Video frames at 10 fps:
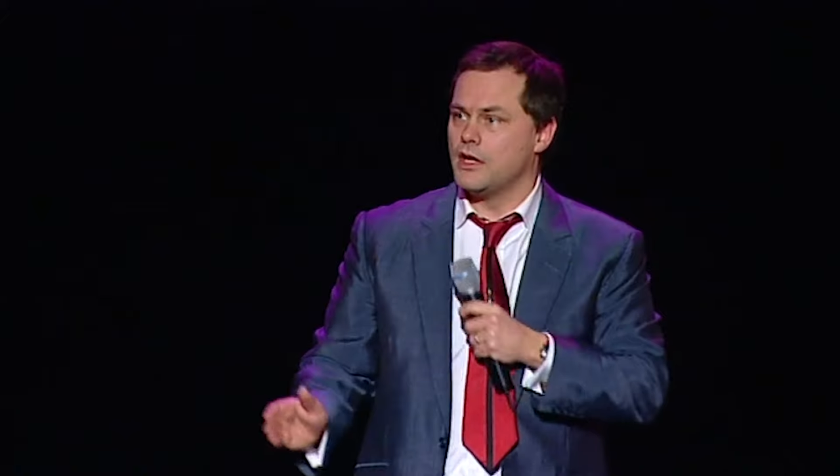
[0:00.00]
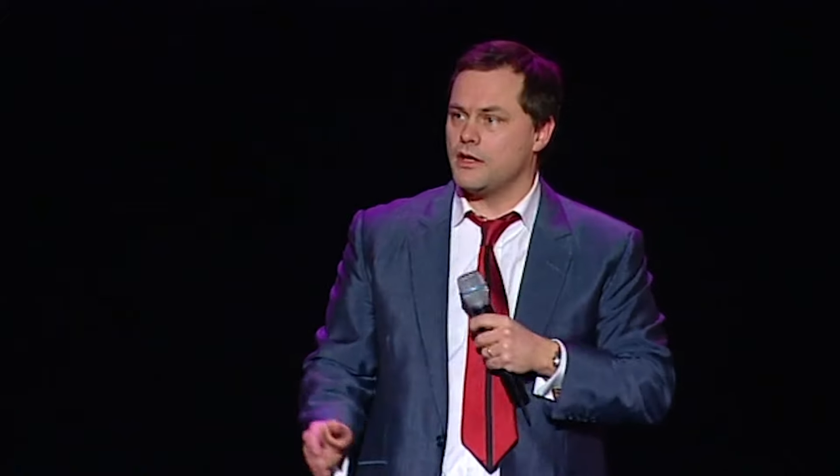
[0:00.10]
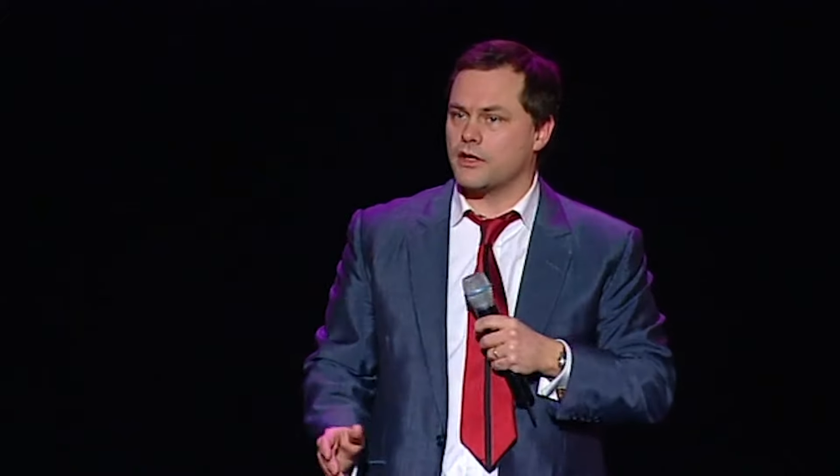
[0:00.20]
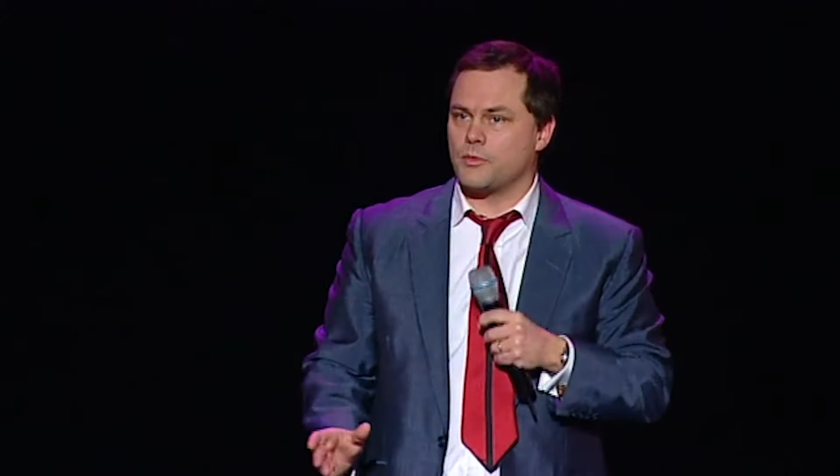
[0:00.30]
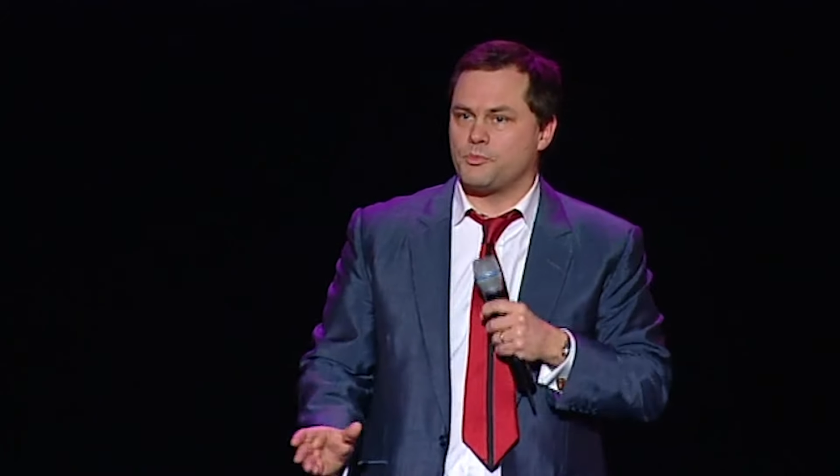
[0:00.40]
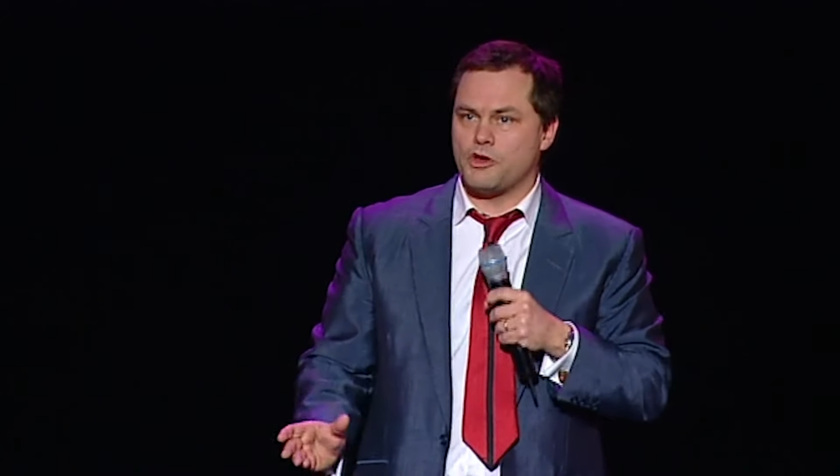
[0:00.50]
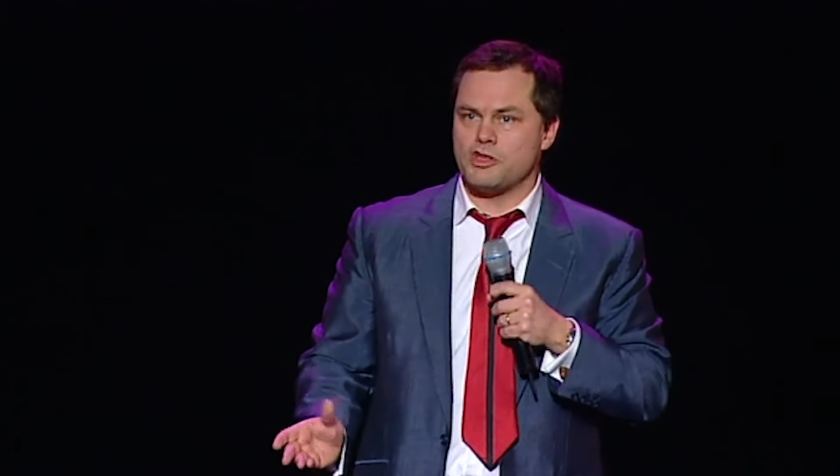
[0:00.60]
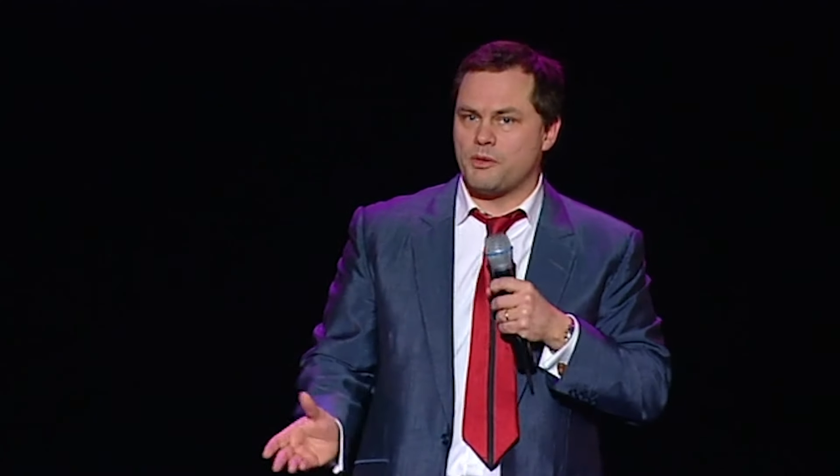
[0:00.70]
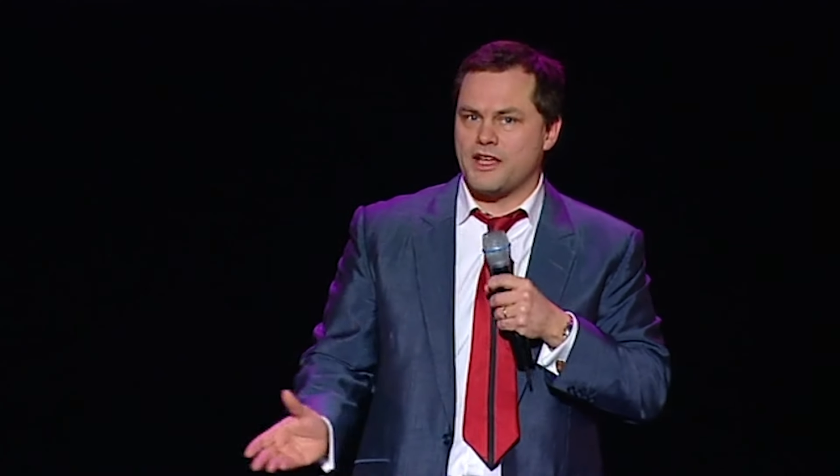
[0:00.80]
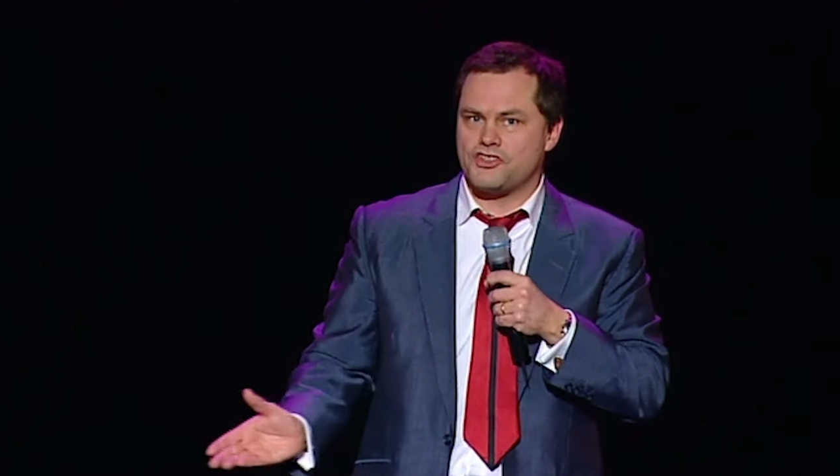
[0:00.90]
You're a
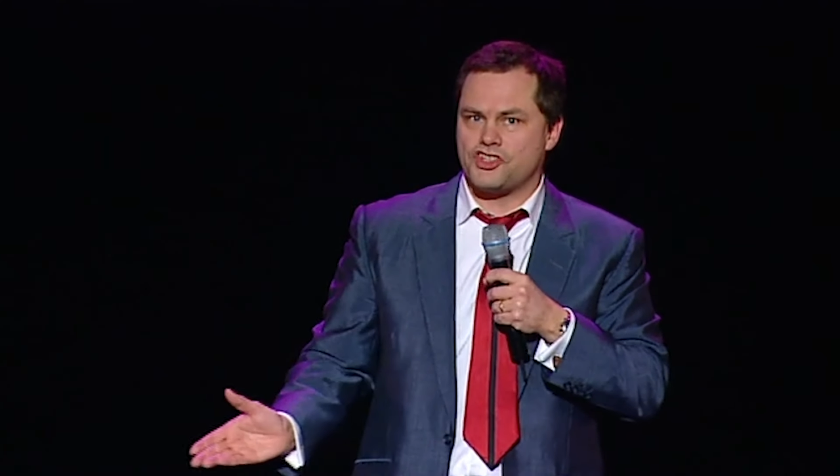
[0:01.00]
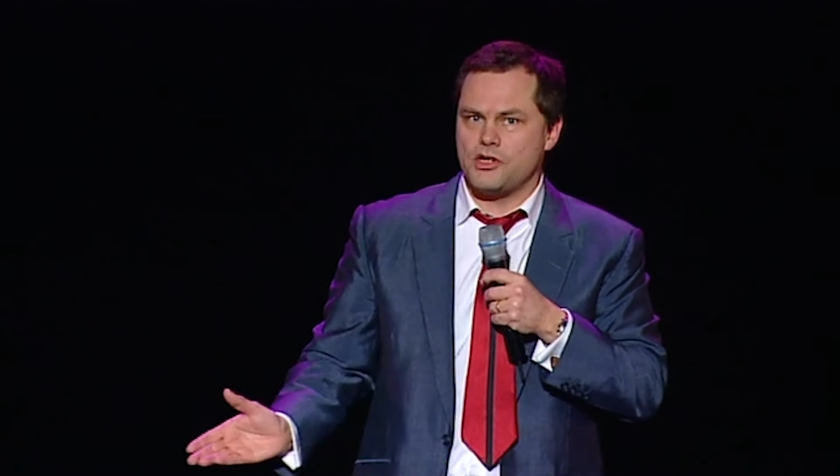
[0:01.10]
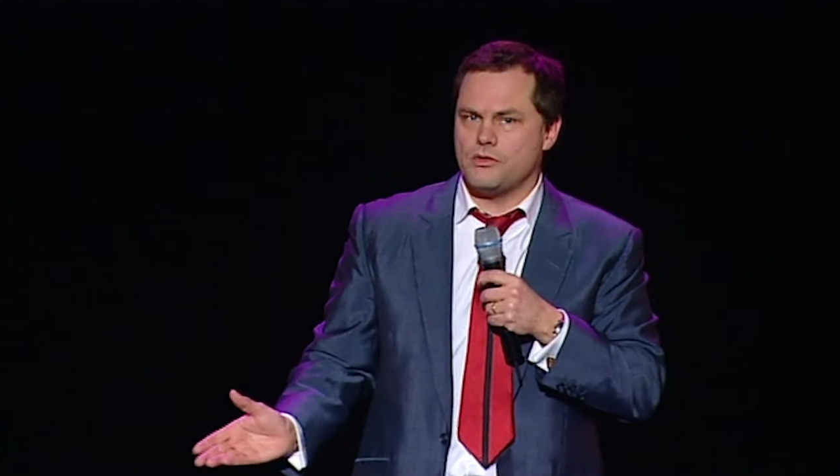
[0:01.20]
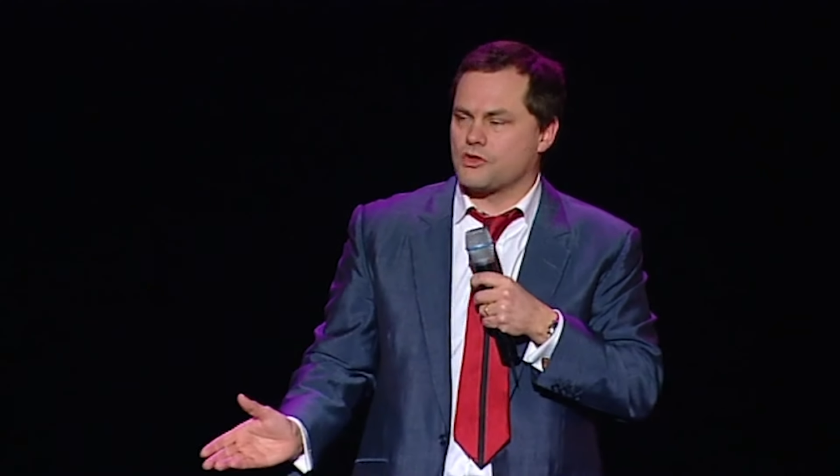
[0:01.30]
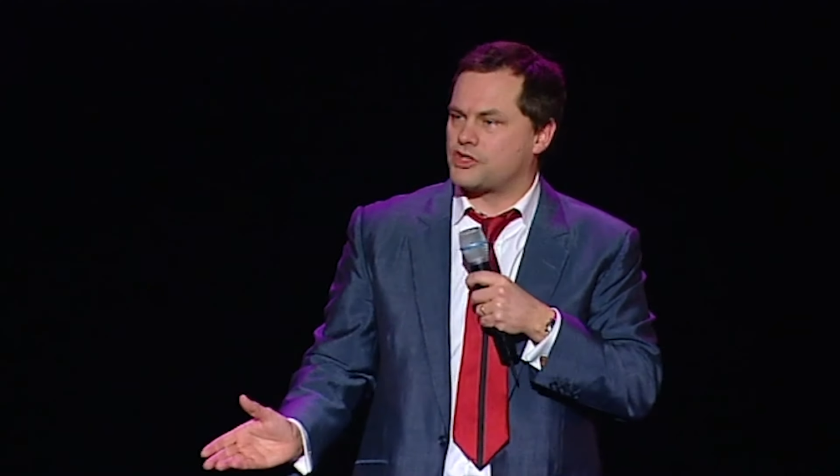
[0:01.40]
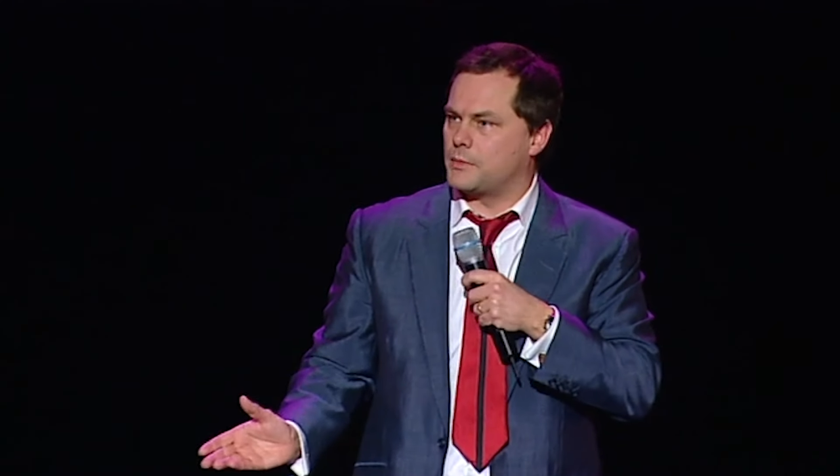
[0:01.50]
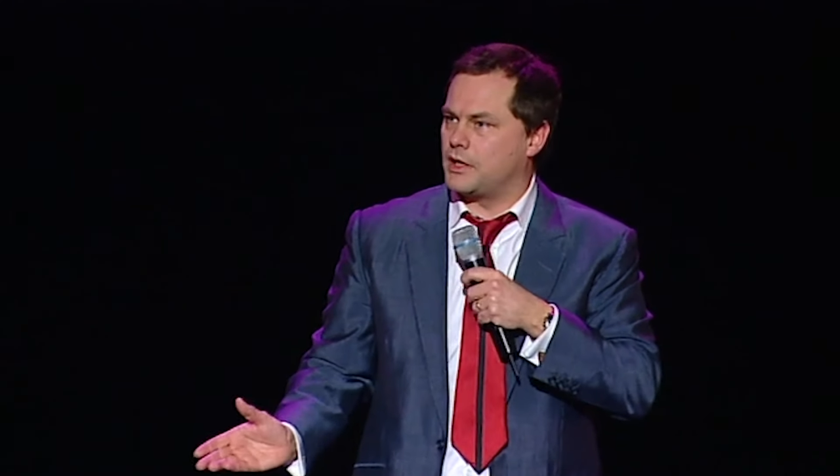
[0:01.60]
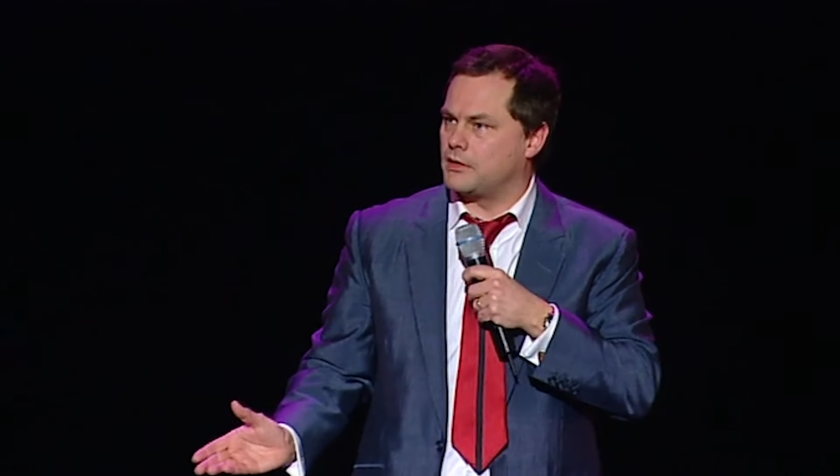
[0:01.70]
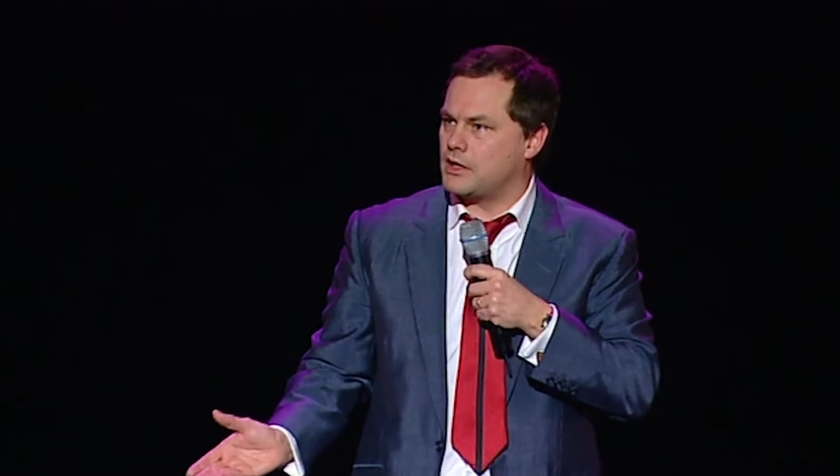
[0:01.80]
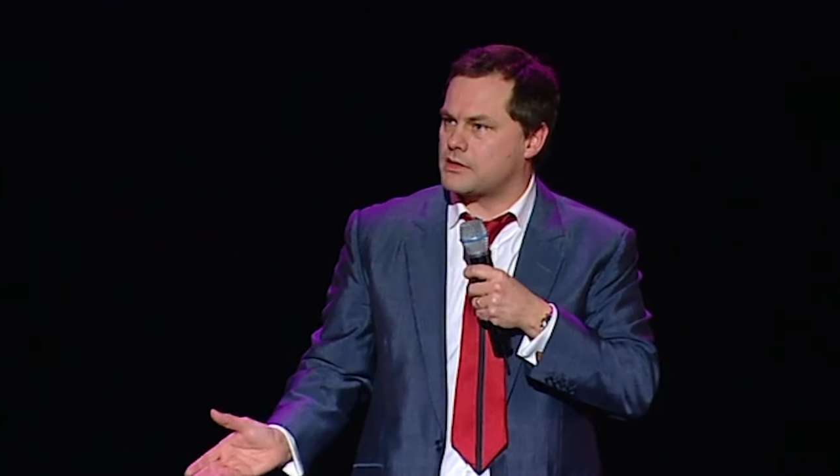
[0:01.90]
computer. Play a tune or
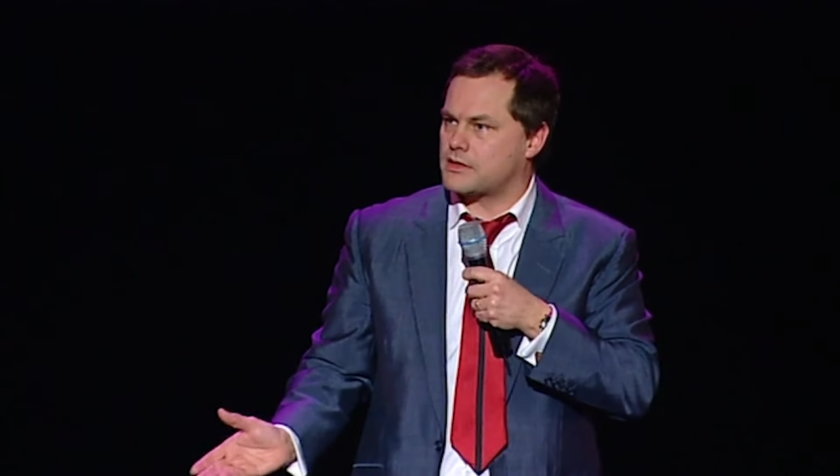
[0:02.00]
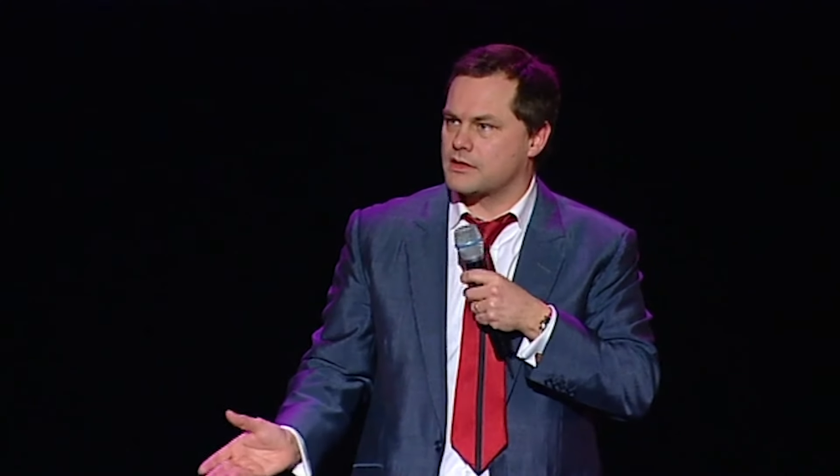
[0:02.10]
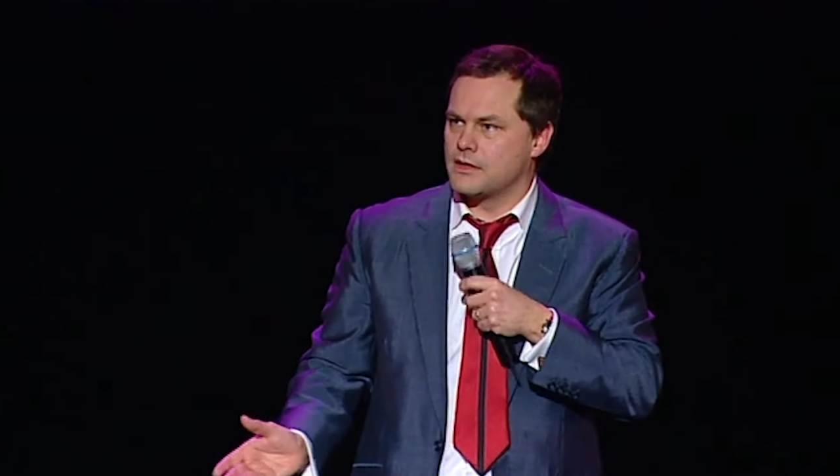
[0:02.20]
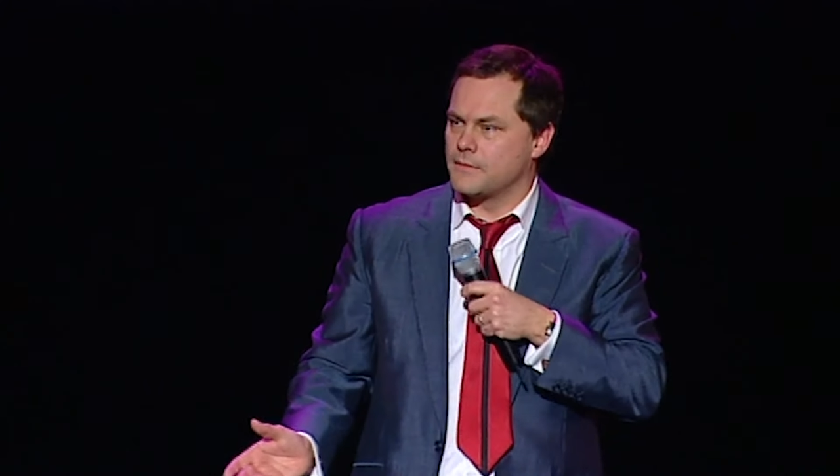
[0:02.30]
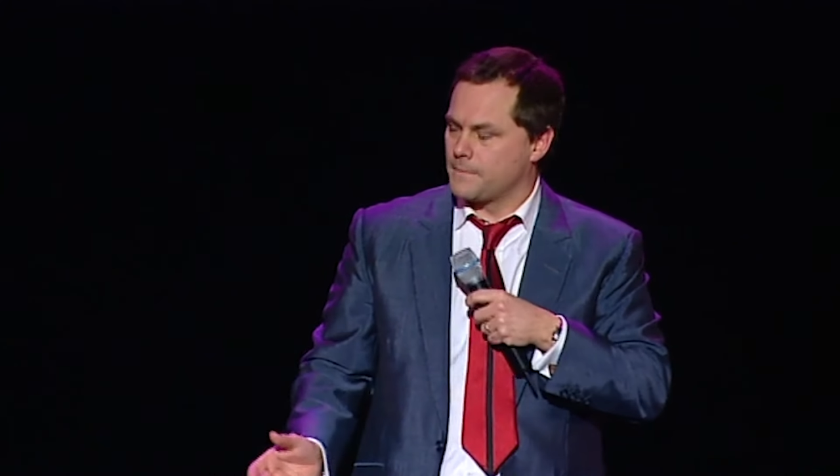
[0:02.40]
something. Let's...